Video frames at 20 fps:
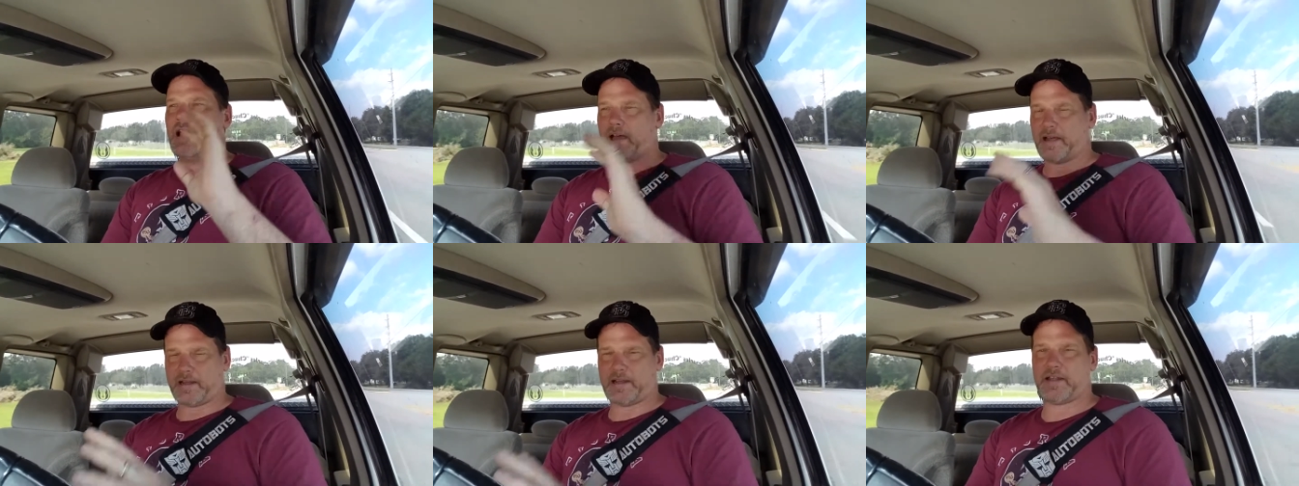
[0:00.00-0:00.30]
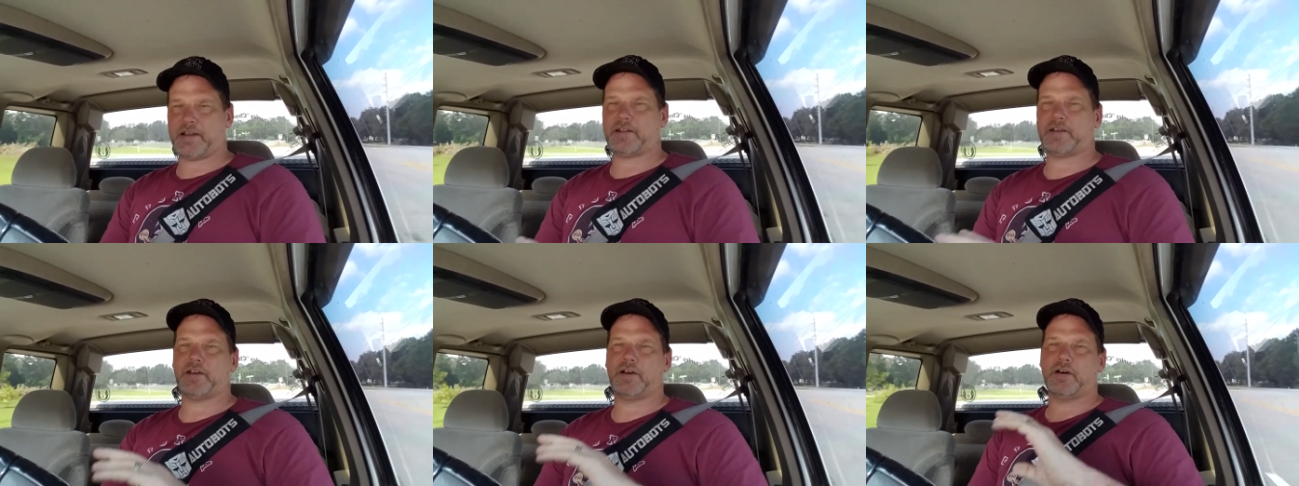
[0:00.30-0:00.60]
I
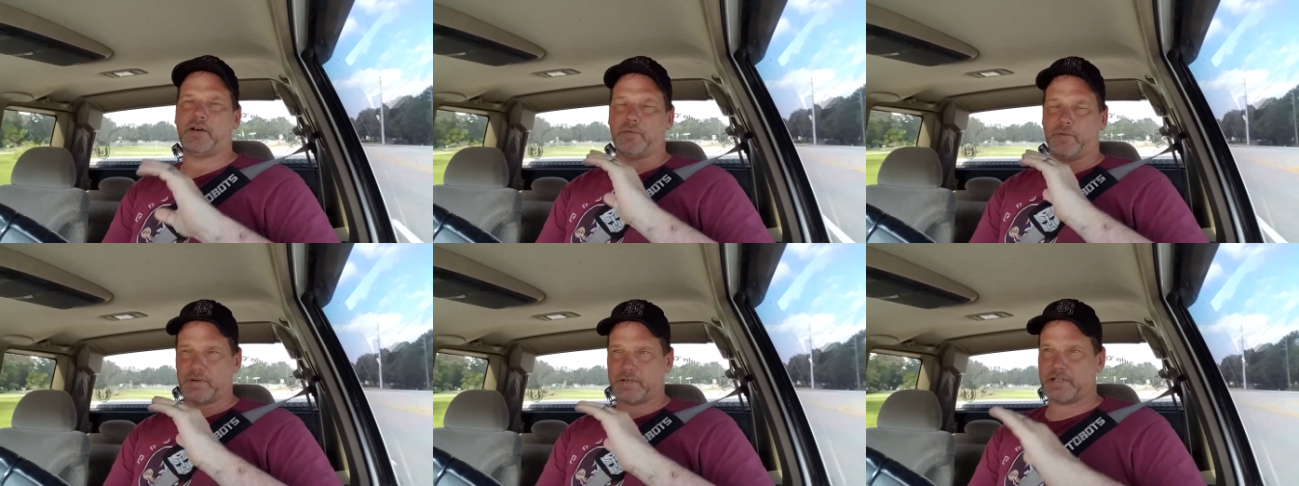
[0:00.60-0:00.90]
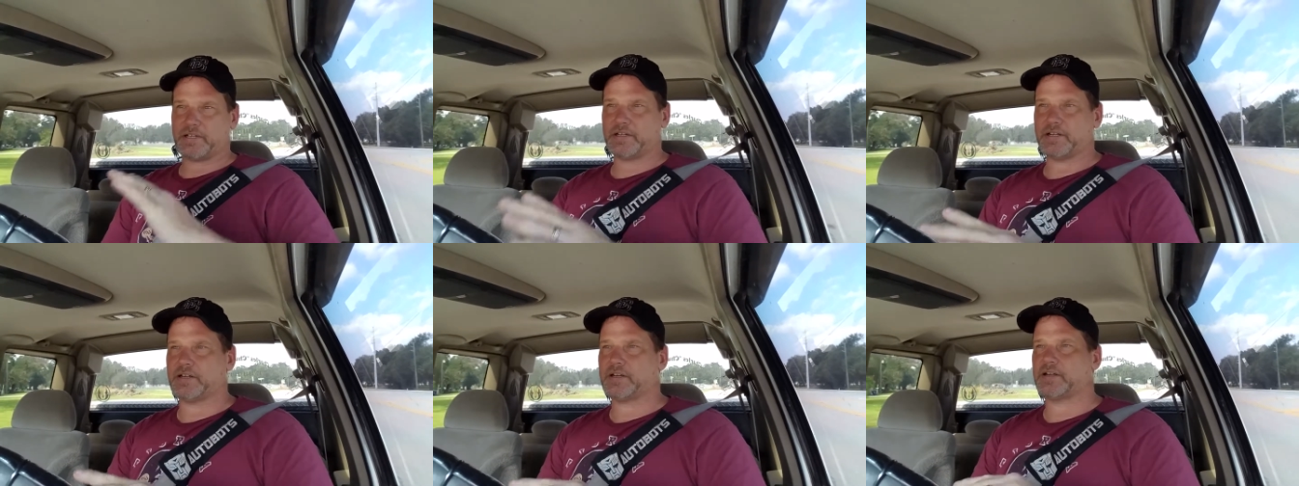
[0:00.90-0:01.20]
gotta go. I want to
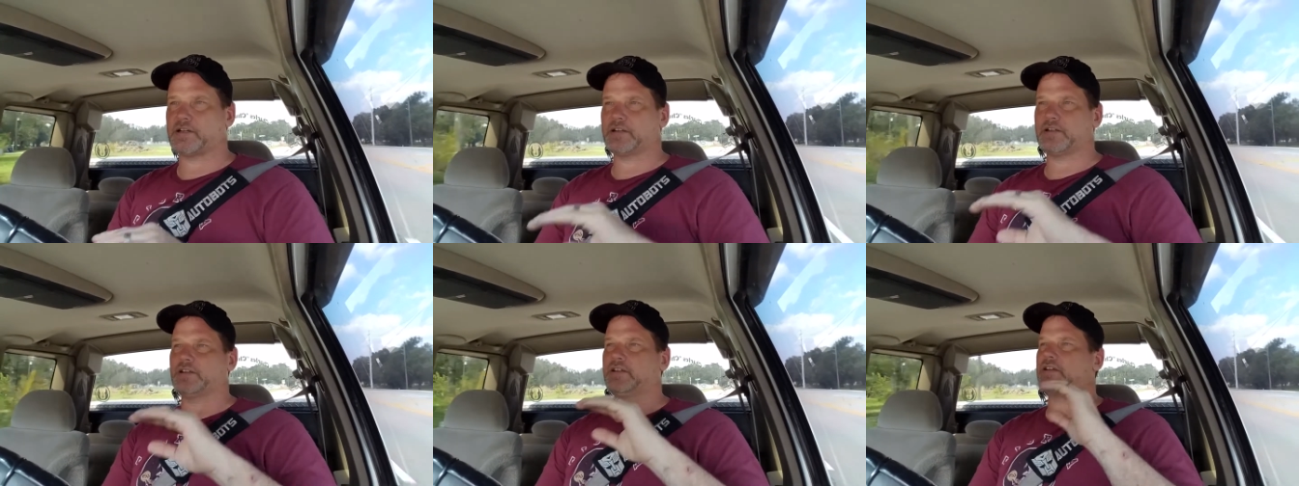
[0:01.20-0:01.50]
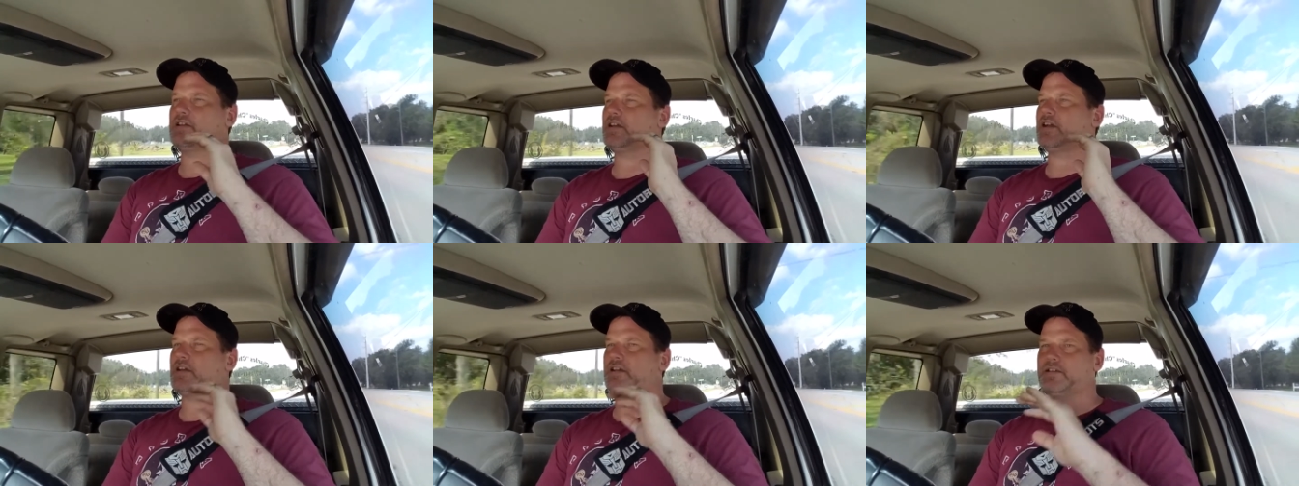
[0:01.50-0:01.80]
get there
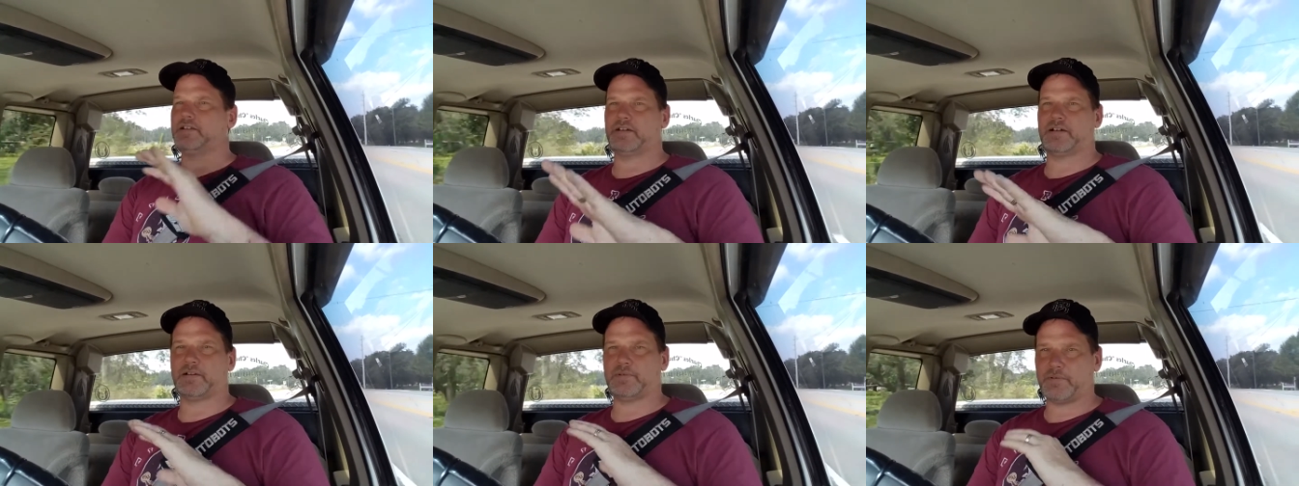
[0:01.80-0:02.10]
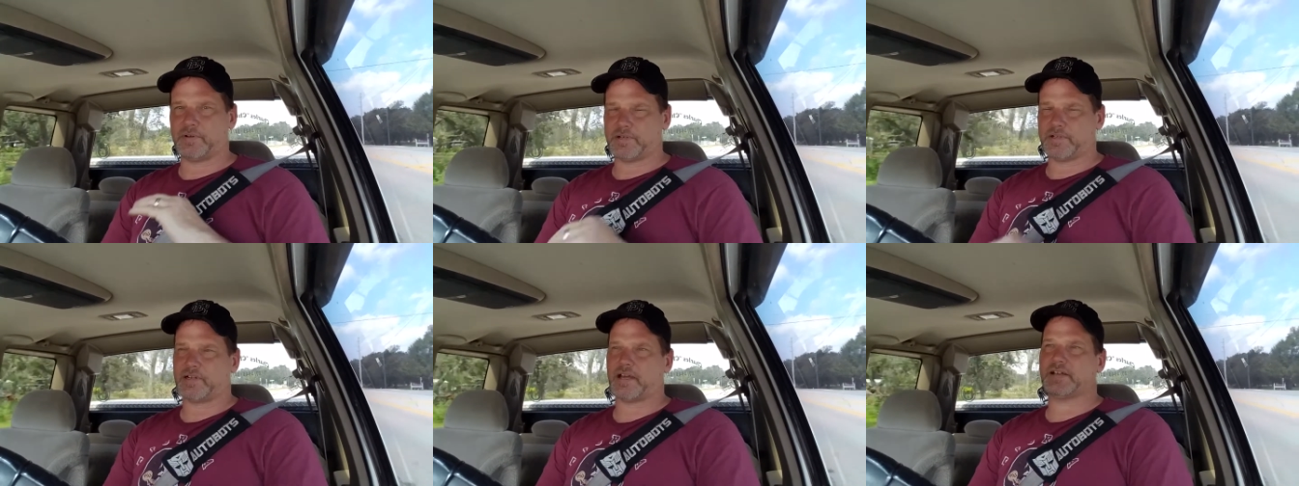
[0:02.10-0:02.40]
early. You know, I
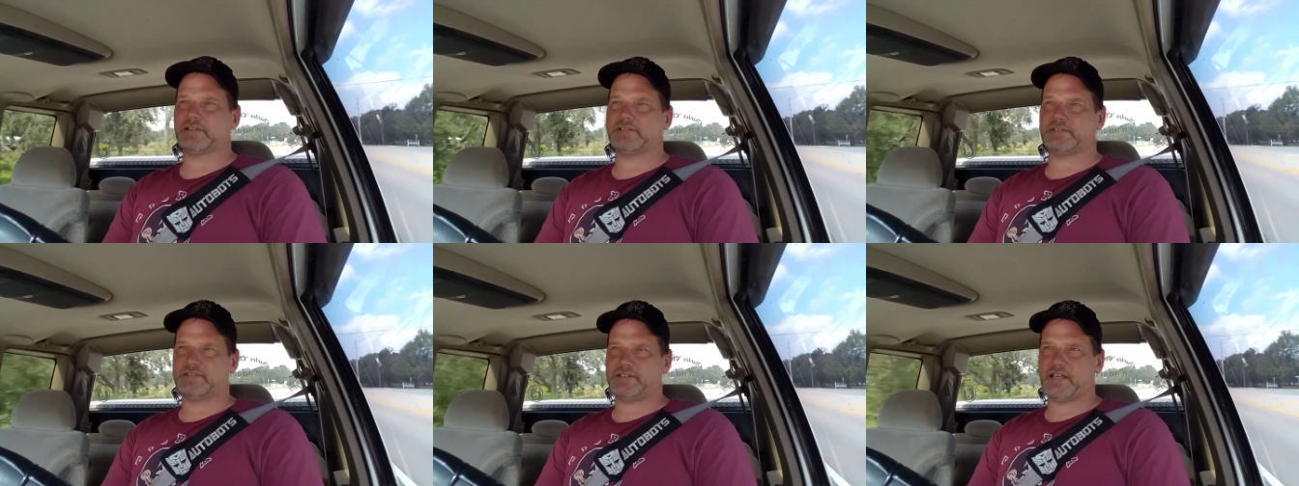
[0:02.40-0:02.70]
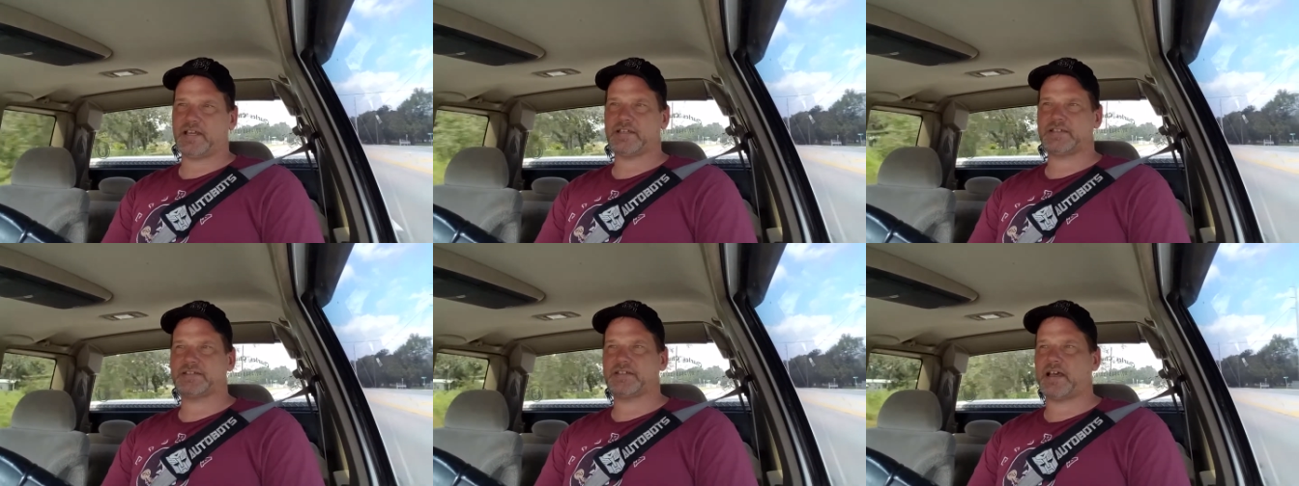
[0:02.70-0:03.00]
want to knock this
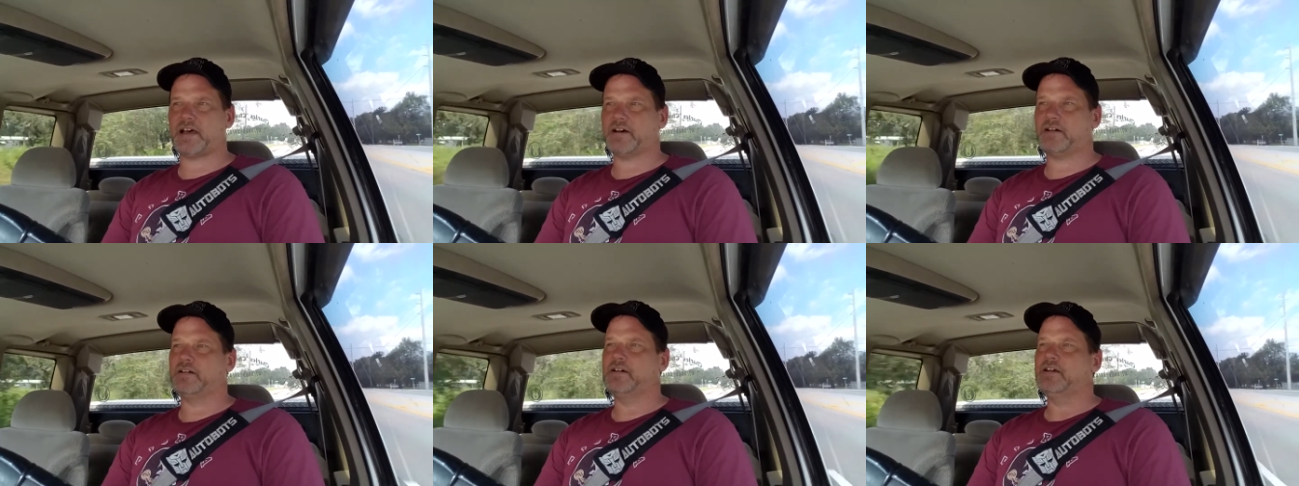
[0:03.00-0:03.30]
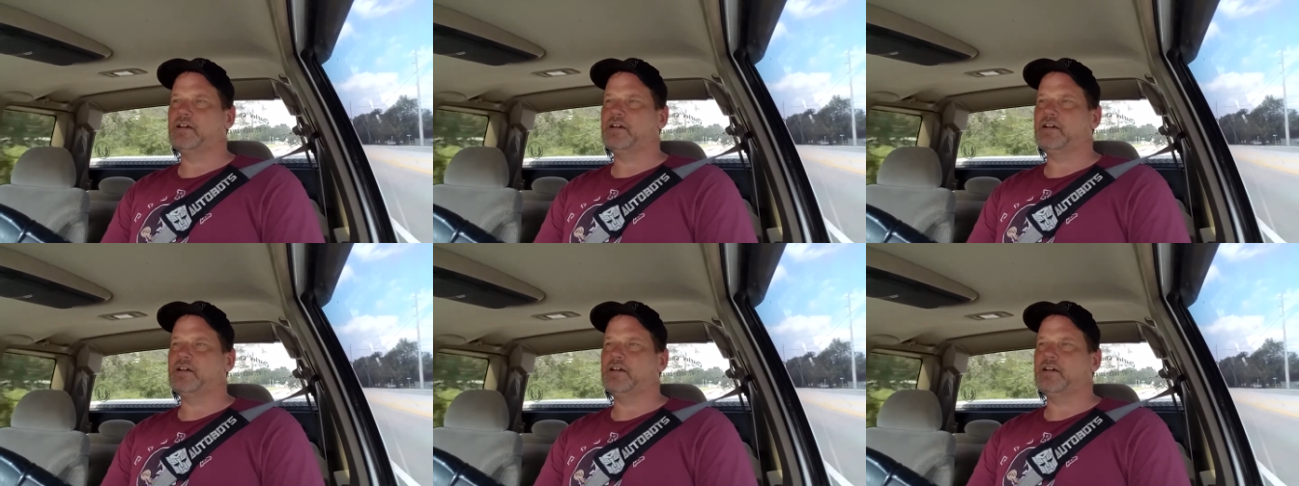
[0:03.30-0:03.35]
test out.